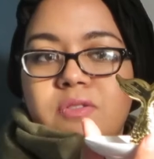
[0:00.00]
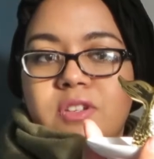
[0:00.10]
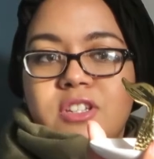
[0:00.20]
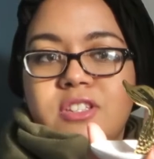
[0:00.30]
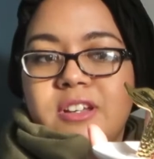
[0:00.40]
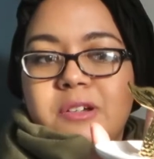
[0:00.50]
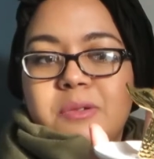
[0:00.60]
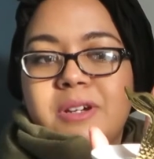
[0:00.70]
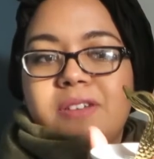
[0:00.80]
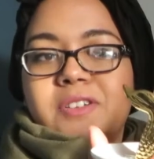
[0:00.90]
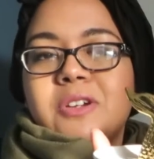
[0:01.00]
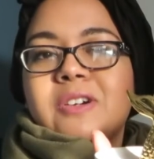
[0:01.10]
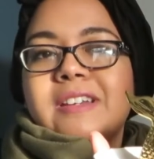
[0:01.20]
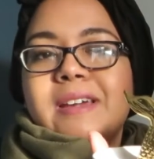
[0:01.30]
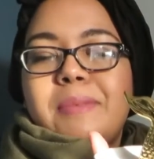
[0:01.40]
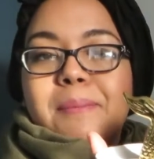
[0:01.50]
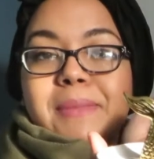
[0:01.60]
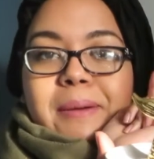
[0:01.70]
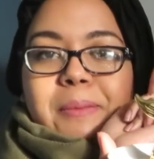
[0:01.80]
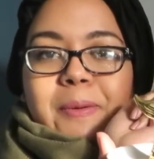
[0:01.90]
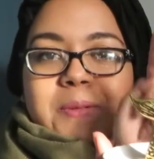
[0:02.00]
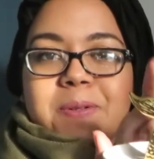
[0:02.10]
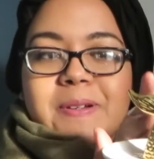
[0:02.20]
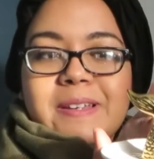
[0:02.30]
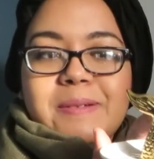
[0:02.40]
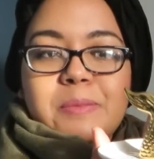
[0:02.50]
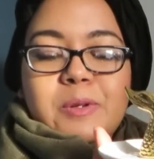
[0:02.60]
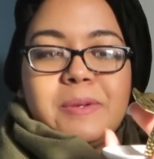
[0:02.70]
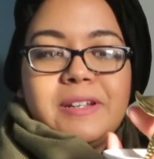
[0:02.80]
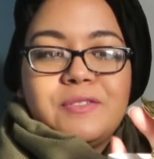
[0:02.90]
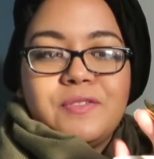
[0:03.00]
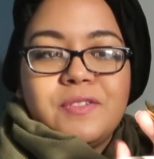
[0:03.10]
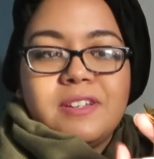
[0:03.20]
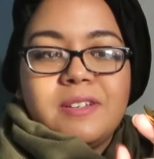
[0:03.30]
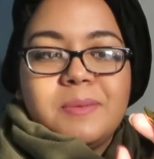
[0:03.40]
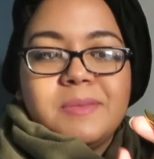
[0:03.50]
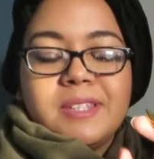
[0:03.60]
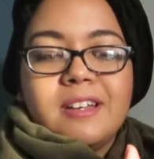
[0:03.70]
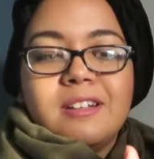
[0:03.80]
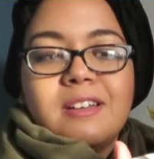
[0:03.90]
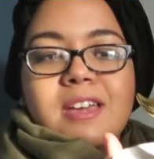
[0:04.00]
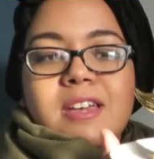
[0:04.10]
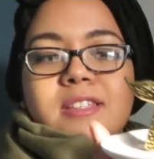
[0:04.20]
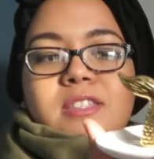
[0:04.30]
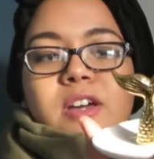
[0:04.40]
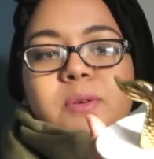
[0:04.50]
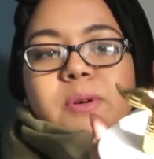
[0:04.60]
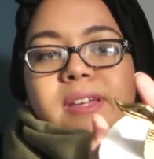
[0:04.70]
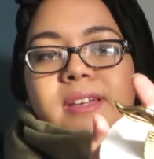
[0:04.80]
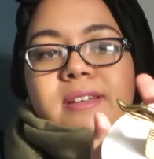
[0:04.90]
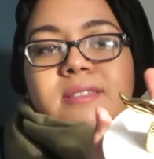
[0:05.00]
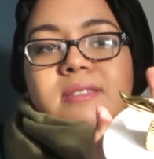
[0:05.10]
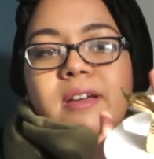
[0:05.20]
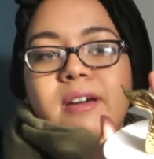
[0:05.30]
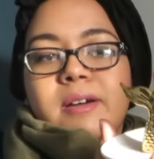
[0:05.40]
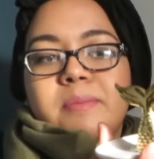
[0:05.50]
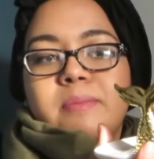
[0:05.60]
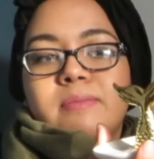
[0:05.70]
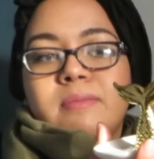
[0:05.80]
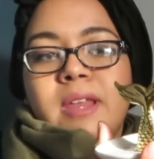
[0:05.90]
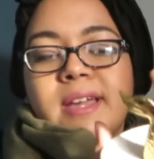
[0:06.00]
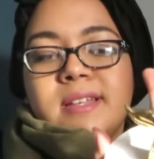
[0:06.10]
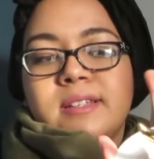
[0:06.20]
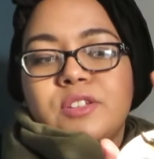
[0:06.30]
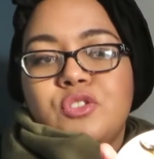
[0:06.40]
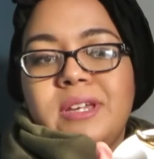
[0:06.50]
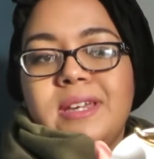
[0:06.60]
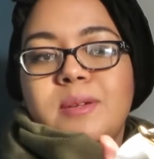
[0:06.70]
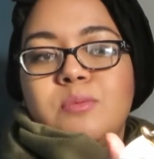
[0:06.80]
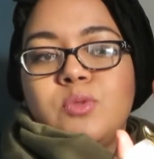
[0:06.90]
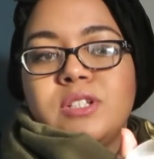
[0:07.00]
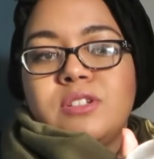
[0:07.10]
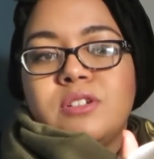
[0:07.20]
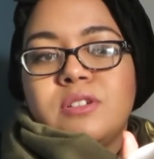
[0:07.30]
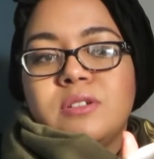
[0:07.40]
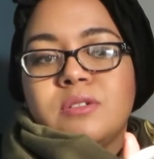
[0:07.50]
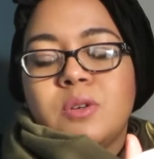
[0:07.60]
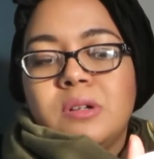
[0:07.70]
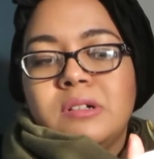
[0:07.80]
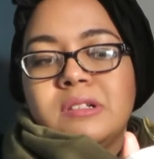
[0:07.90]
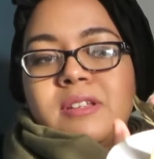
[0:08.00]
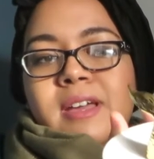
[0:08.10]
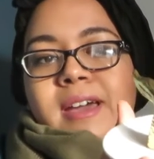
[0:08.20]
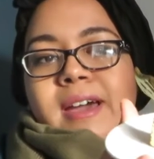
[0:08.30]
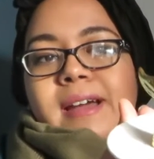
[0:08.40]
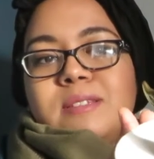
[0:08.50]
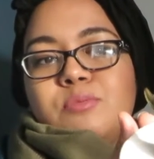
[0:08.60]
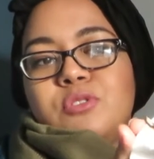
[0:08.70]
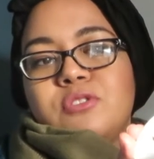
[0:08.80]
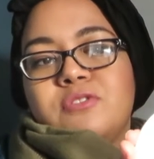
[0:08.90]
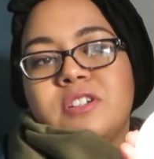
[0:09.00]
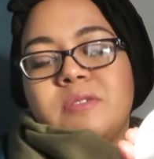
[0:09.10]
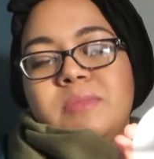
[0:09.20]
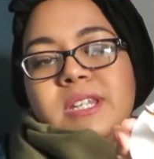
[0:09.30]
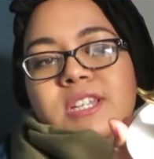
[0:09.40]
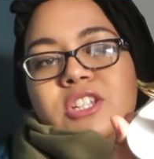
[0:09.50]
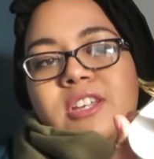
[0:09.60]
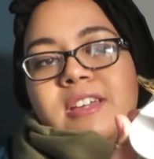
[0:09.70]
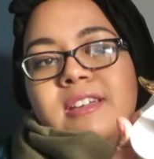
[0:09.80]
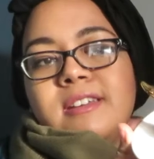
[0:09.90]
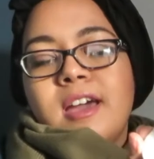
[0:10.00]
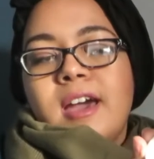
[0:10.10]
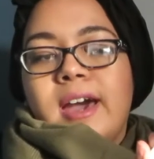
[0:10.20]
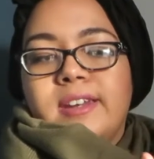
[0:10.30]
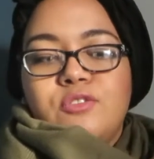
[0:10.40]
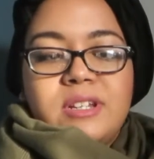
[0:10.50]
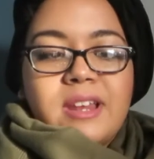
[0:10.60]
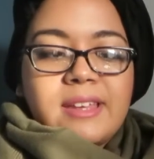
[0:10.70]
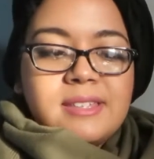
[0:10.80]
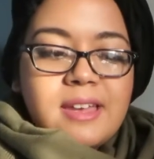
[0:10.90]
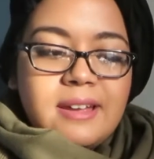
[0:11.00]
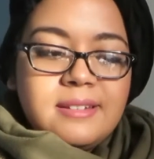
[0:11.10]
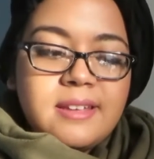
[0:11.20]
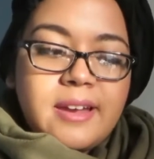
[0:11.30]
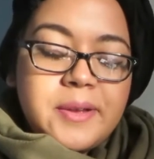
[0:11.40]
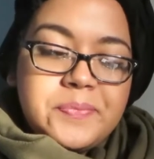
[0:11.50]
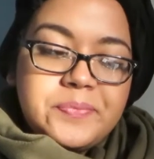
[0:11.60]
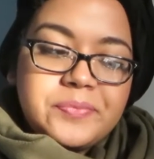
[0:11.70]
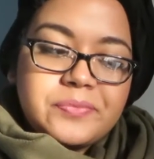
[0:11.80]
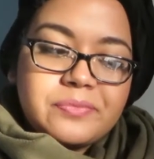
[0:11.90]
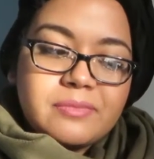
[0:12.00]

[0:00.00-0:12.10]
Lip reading: or fish tail or whatever you call it, but me, I'm going to call it mermaid tail. So it's like I said, cream with the gold and it's a beautiful combination and I really liked it. And